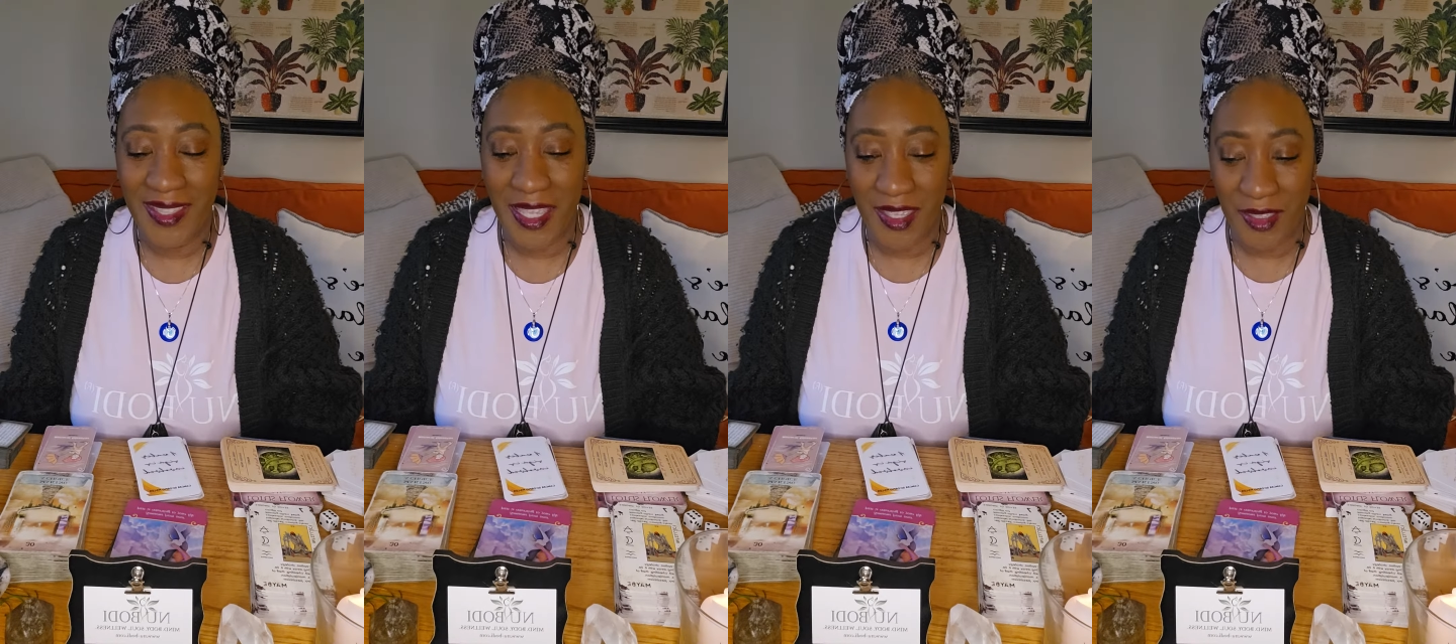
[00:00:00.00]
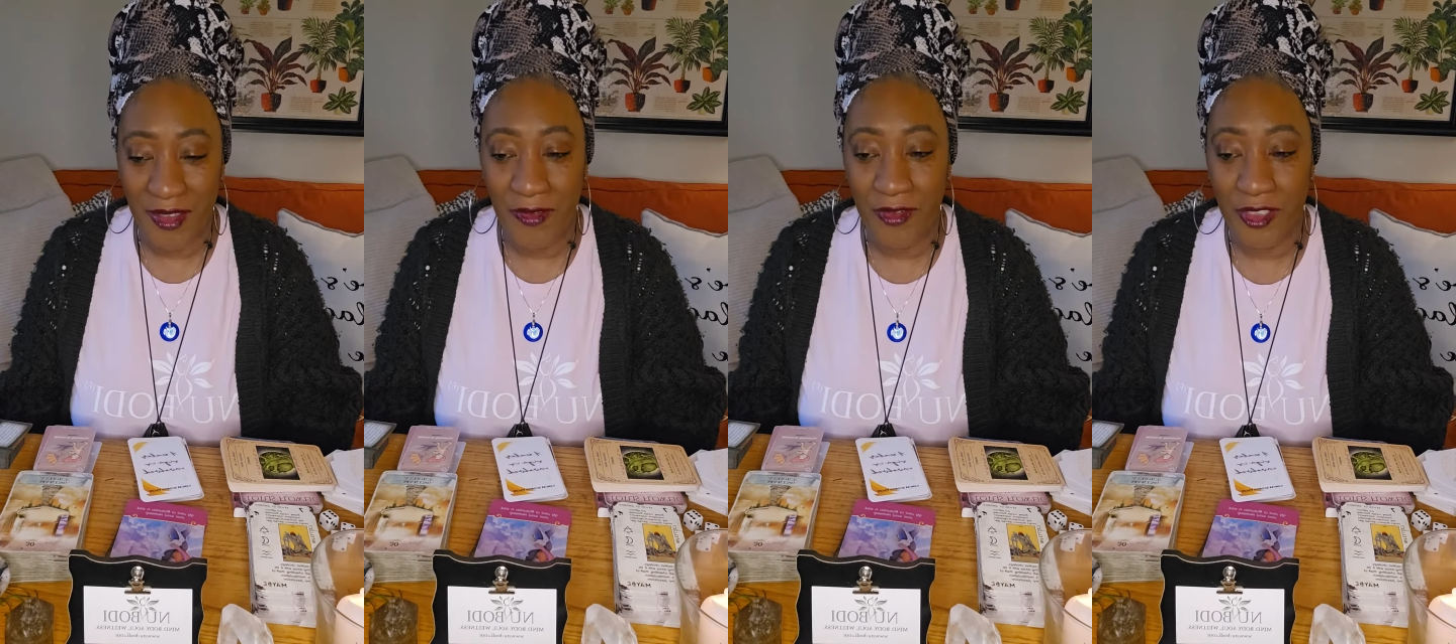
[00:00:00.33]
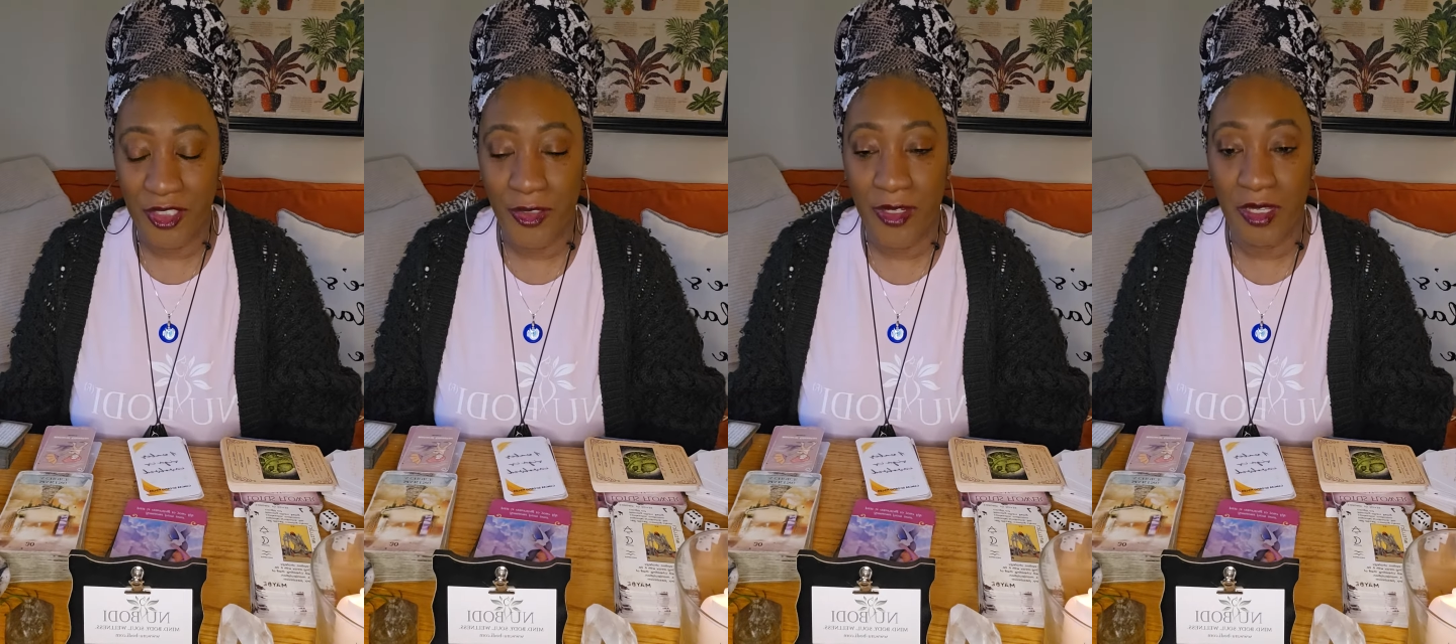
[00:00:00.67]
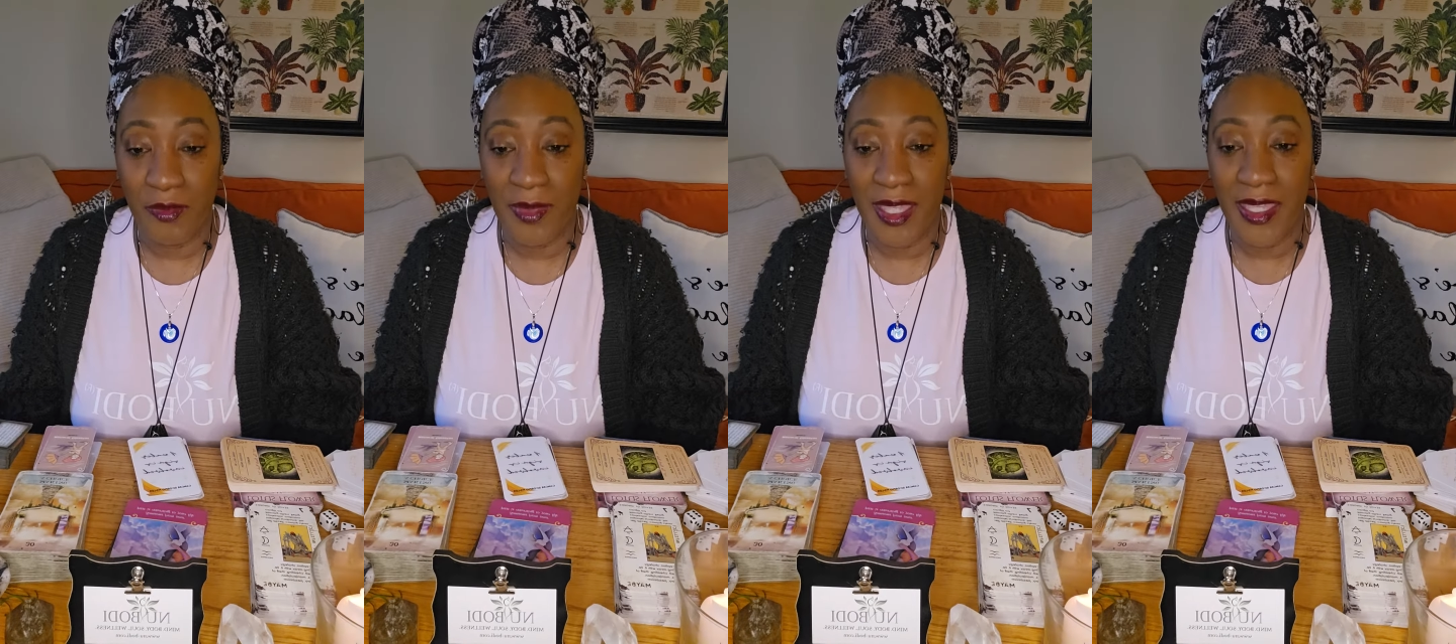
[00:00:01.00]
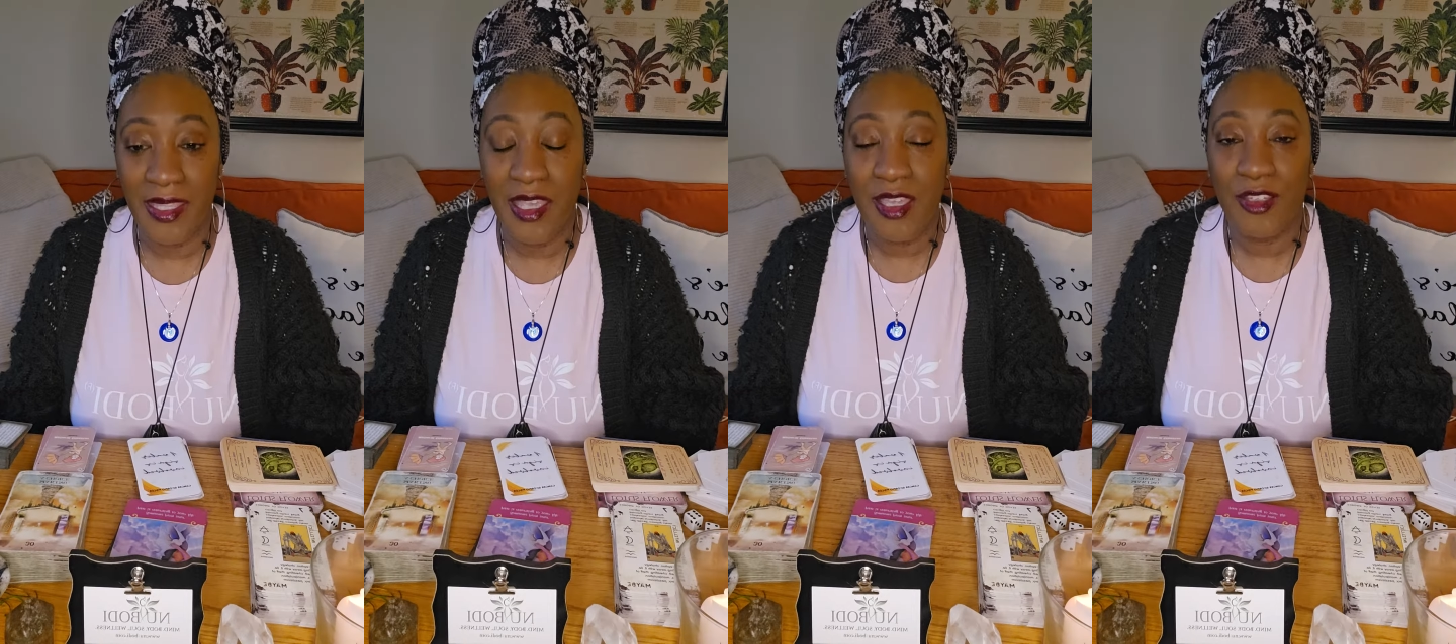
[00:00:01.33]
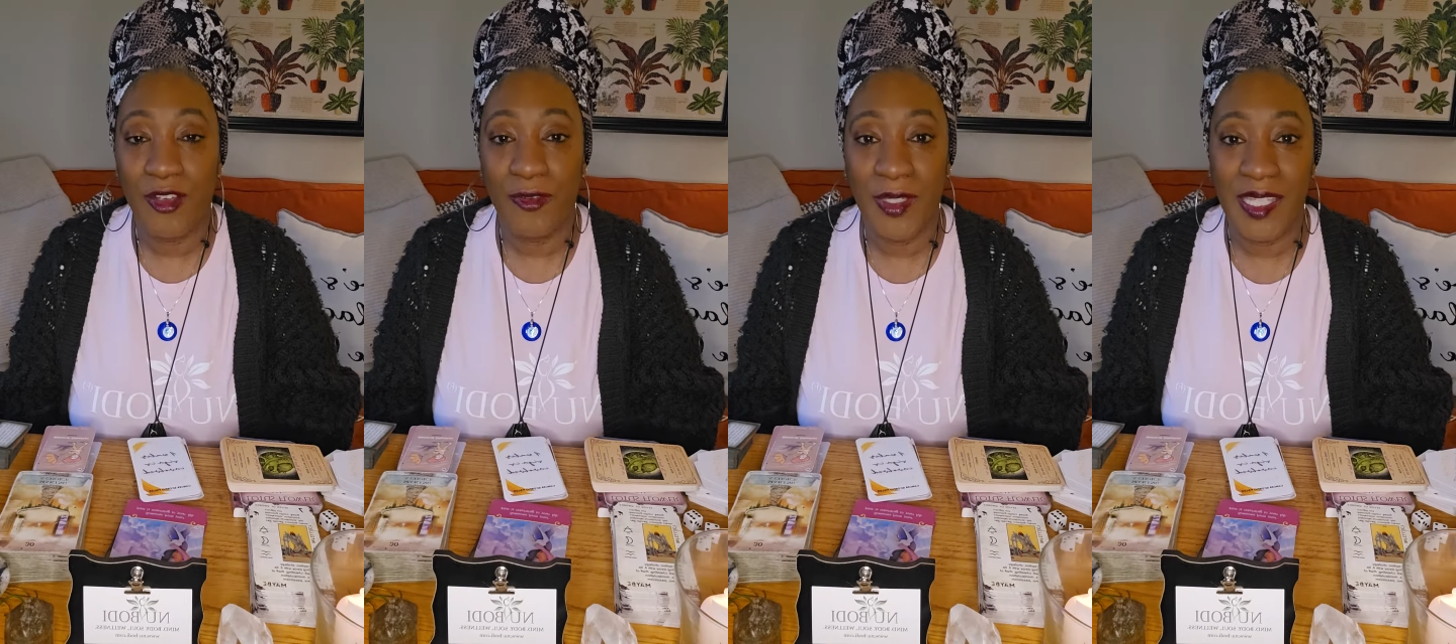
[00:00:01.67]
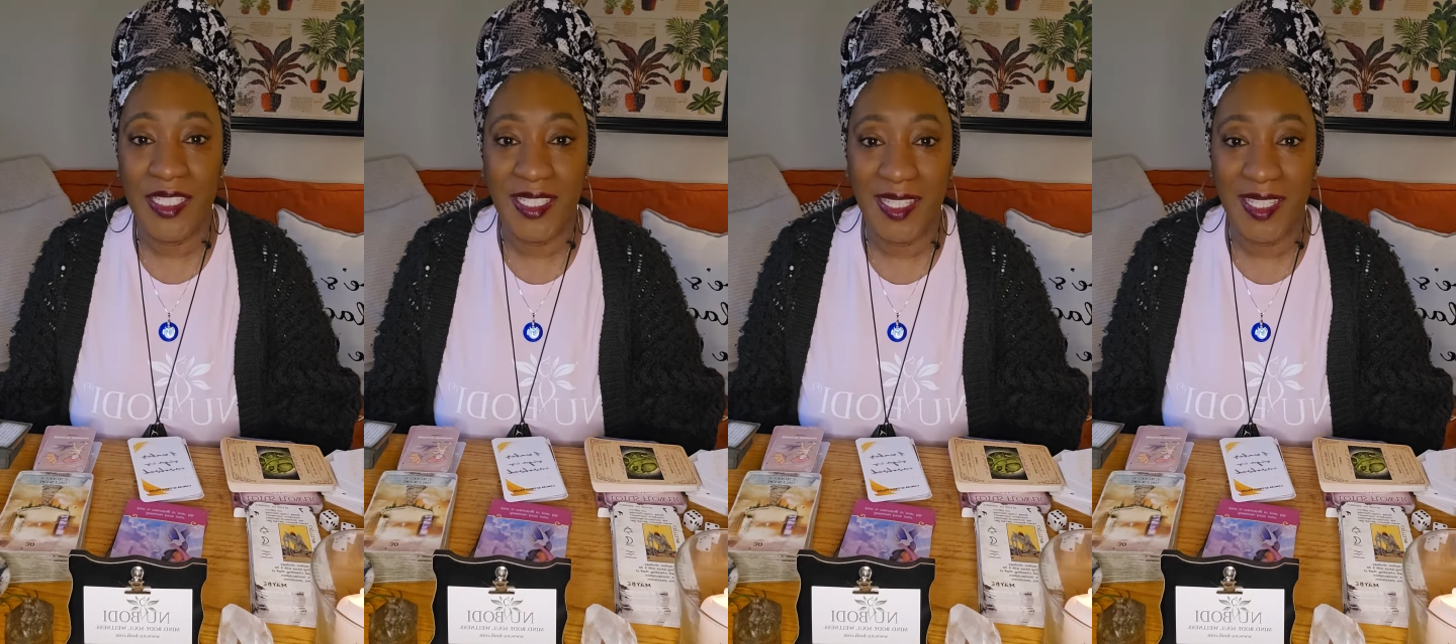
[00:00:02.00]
Thank you for joining me. Don't forget